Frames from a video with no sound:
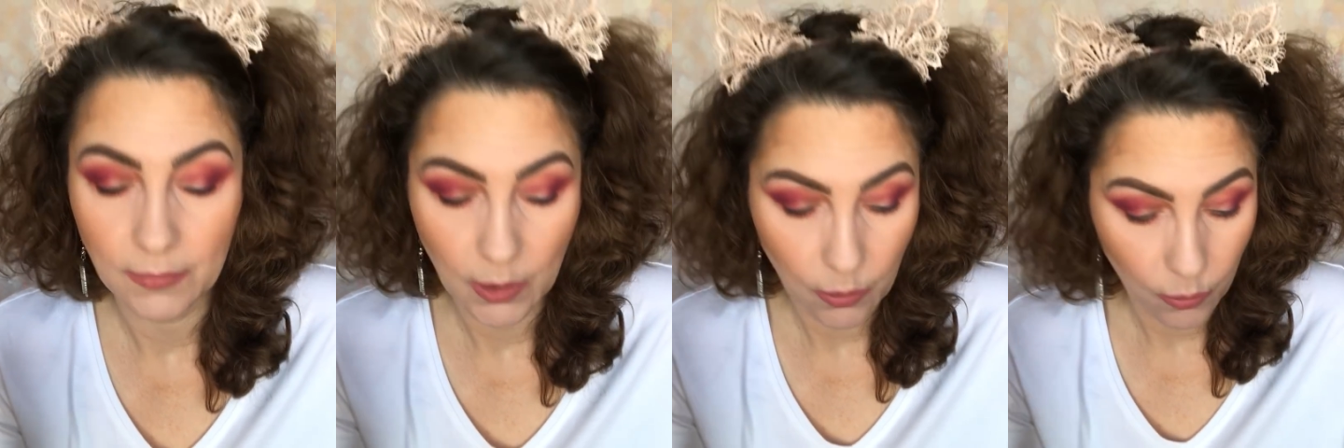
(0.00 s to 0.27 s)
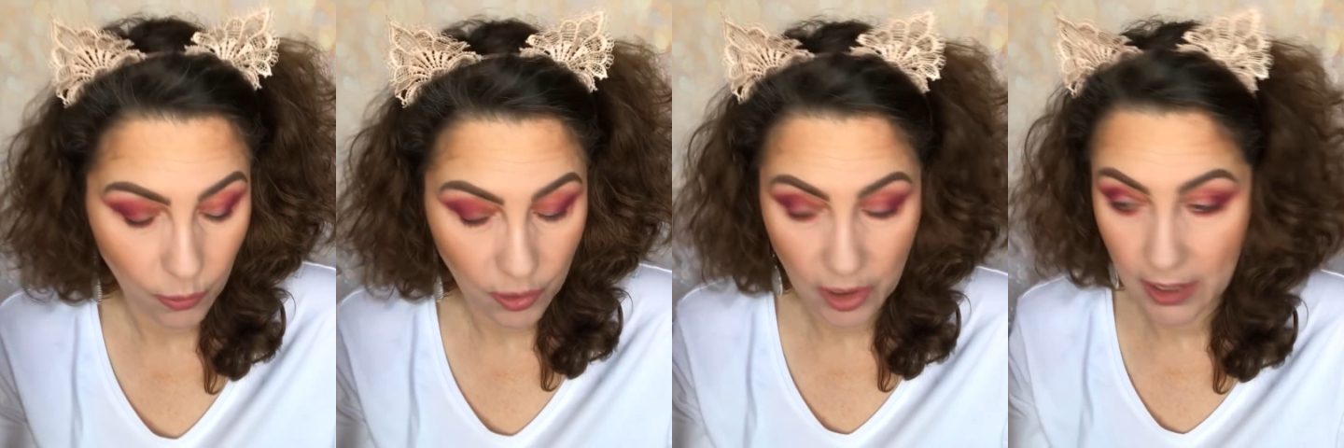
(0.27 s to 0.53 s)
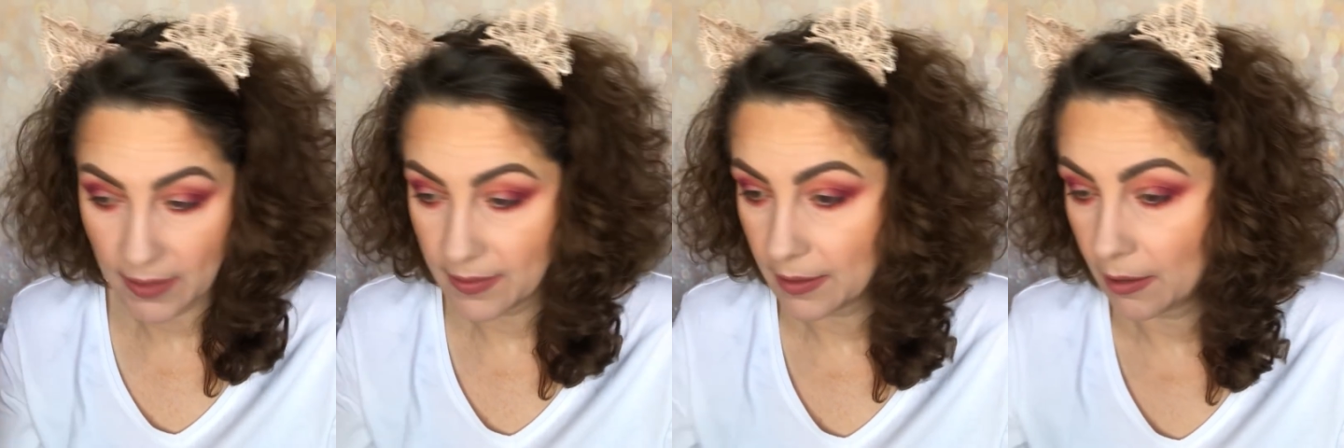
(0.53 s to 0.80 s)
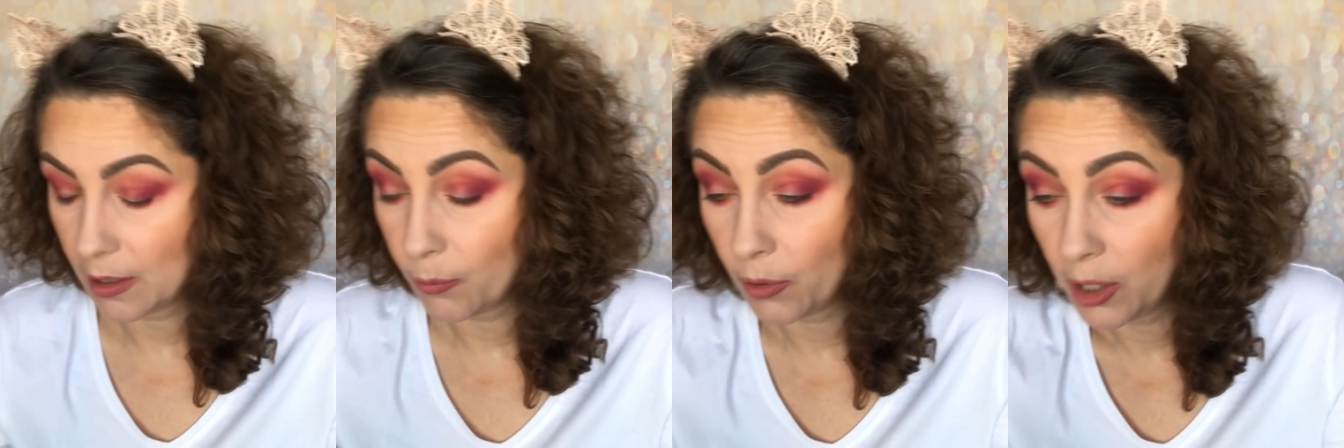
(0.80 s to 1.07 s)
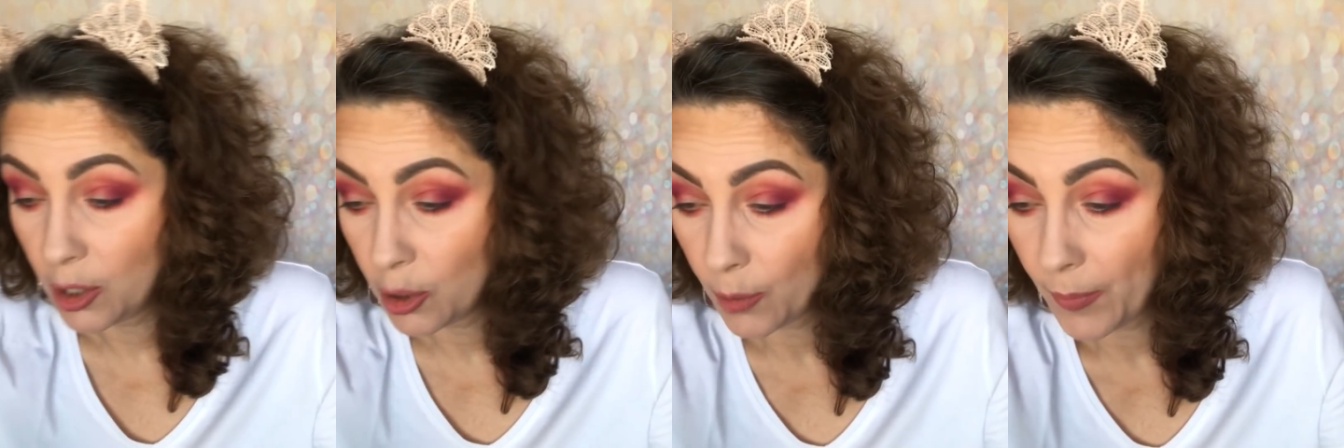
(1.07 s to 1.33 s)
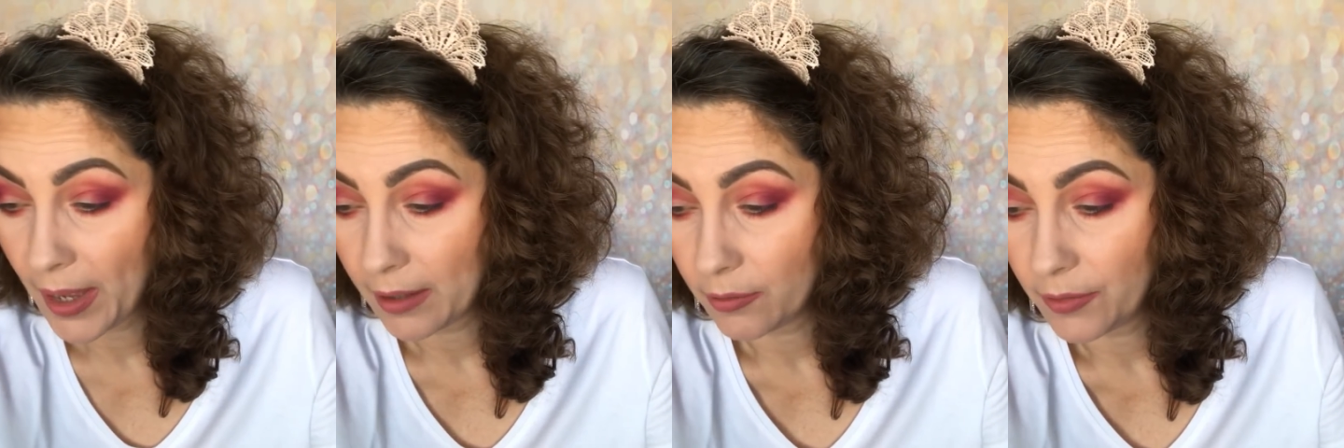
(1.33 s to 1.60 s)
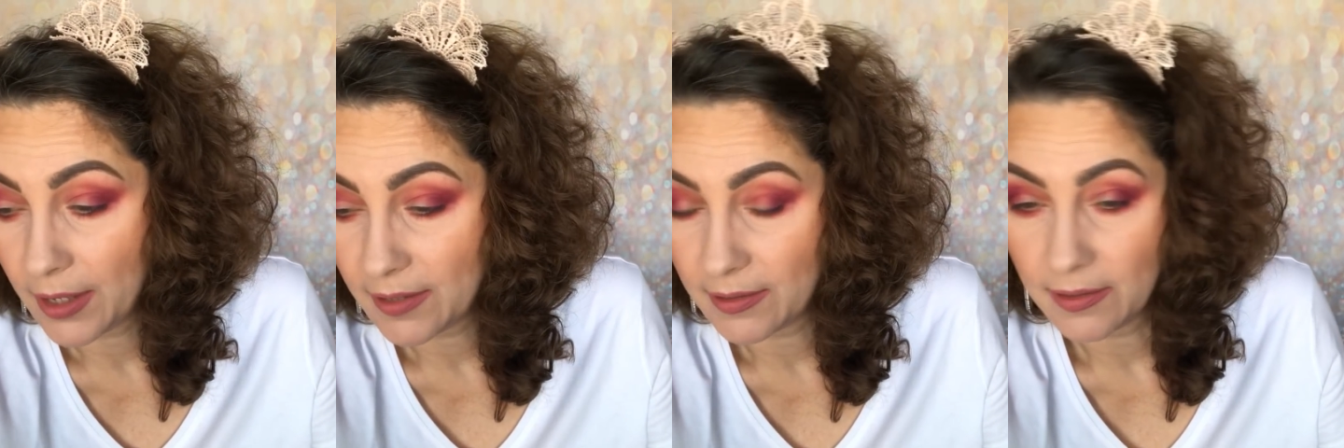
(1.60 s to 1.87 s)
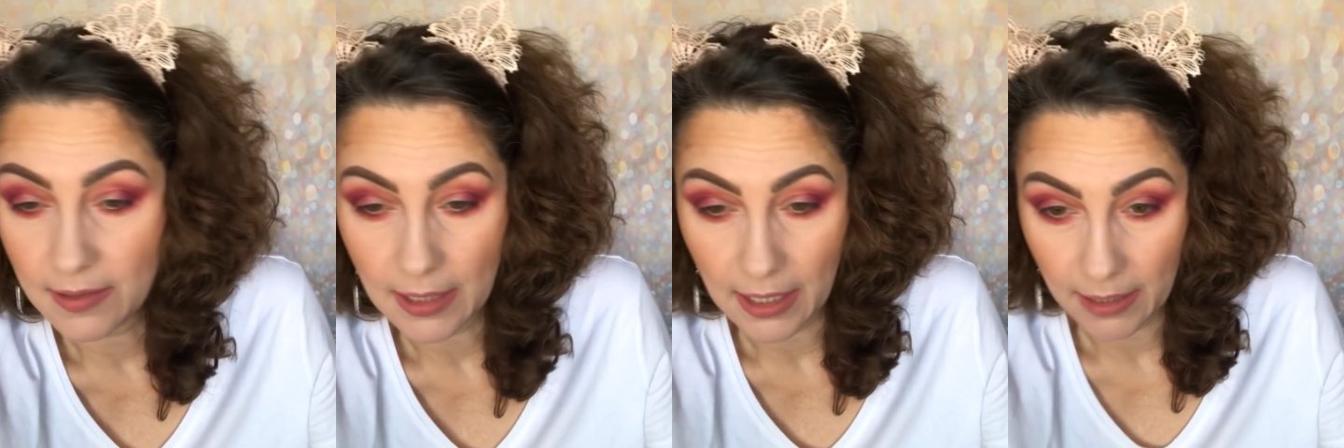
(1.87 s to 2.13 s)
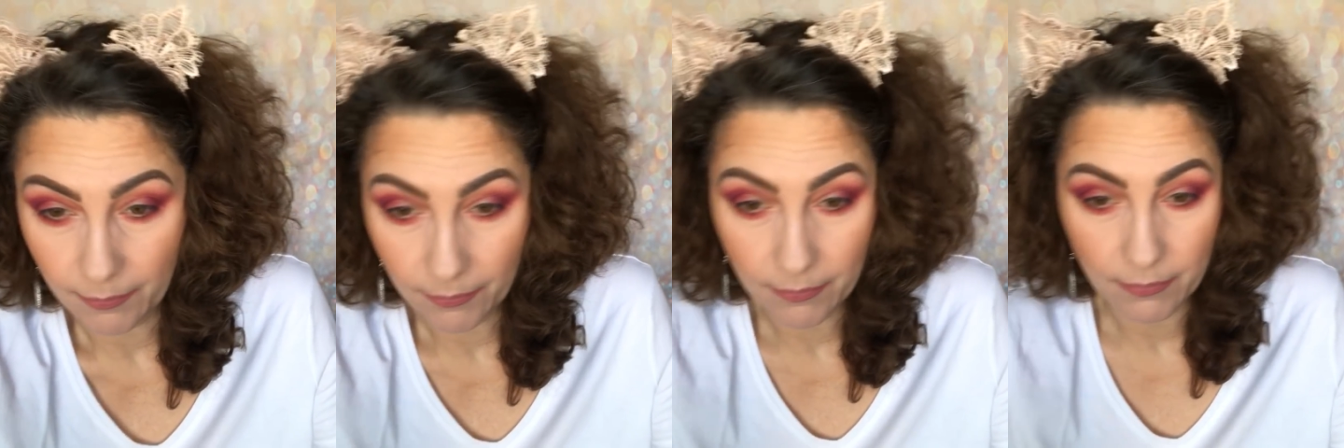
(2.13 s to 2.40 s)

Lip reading: Gorgeous. I will look back on this and say,